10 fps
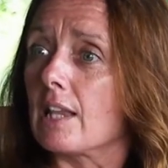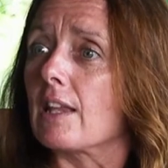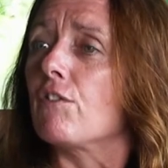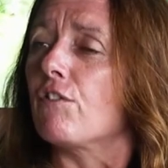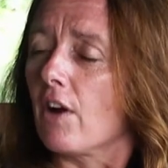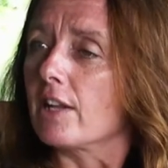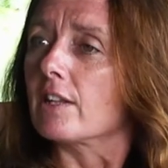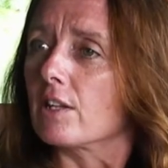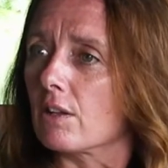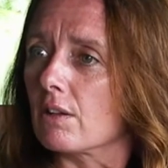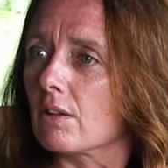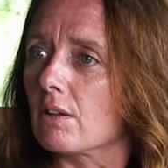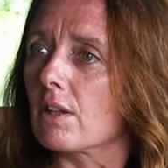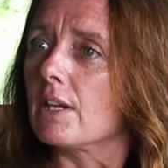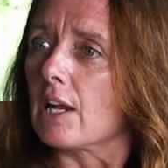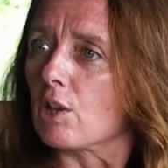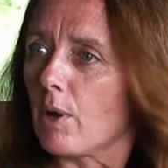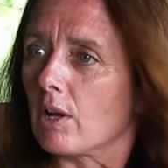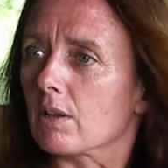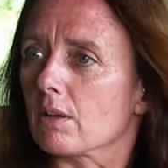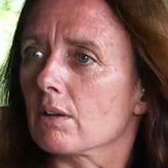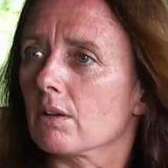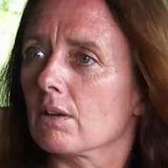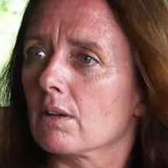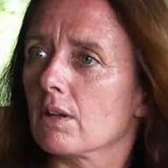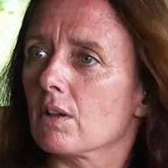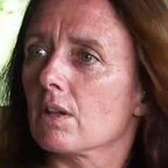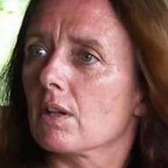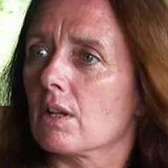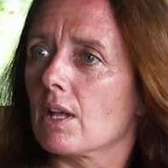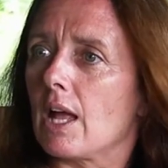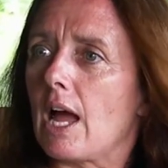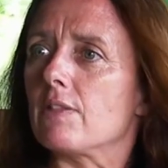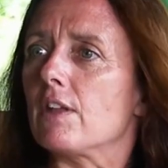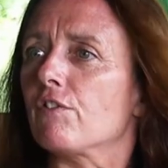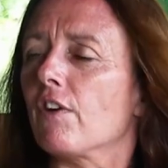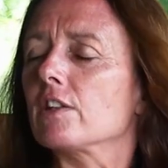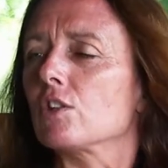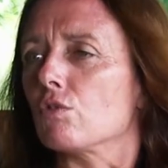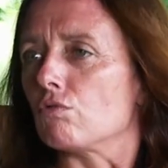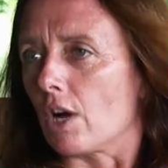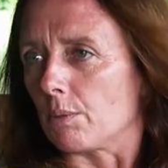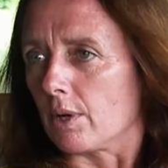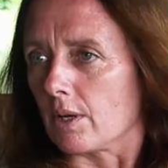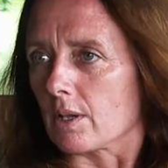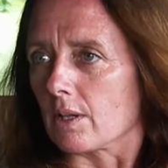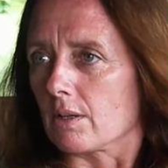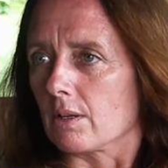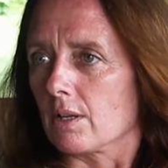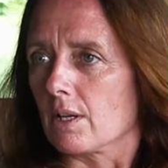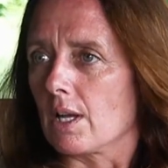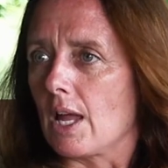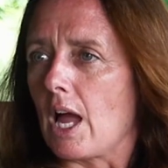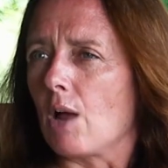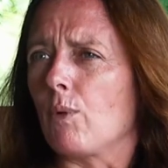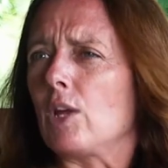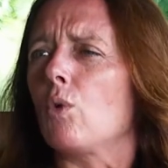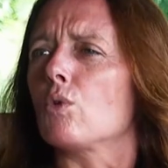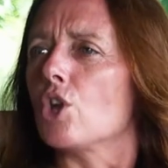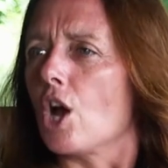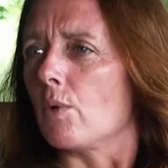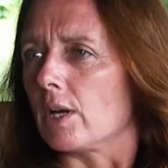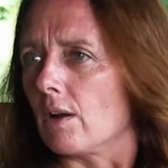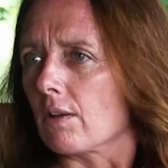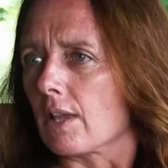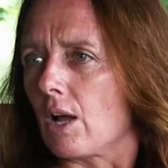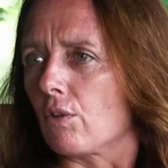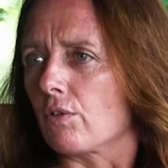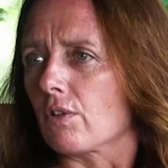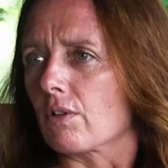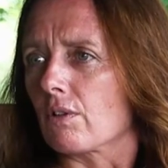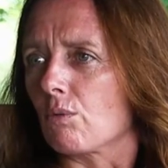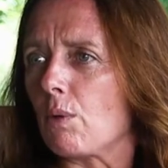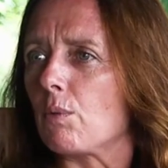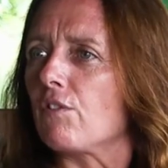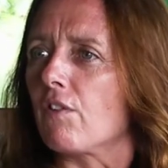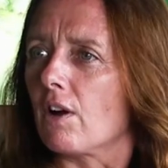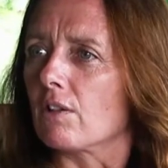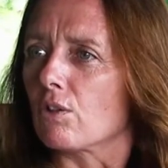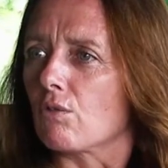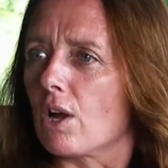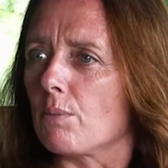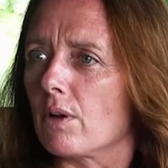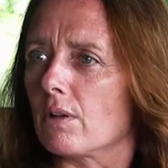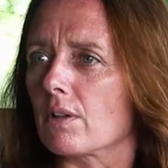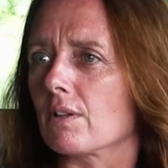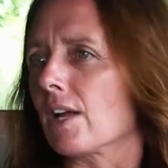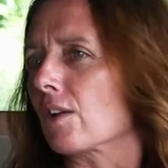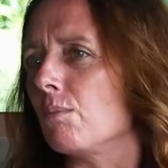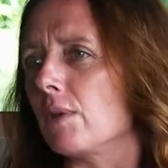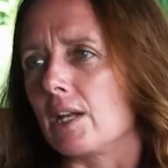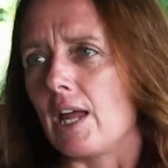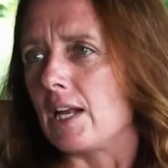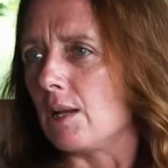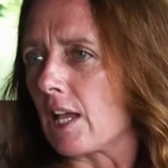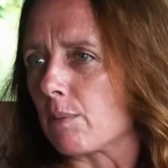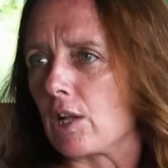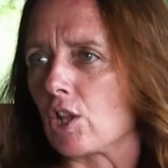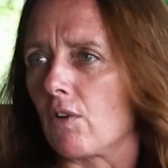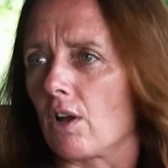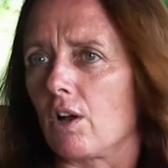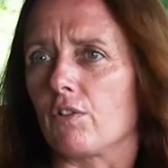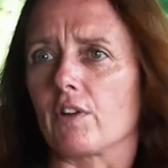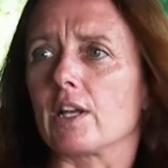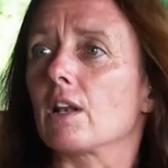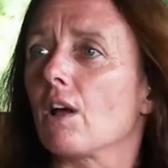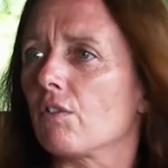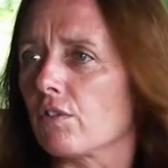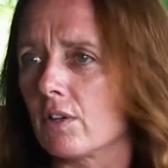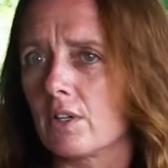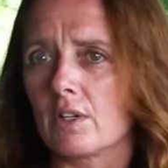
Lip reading: It's then finding the next person and then finding the right person. And we all know in ourselves when we find the right person. That can be in any aspect of our life, in love,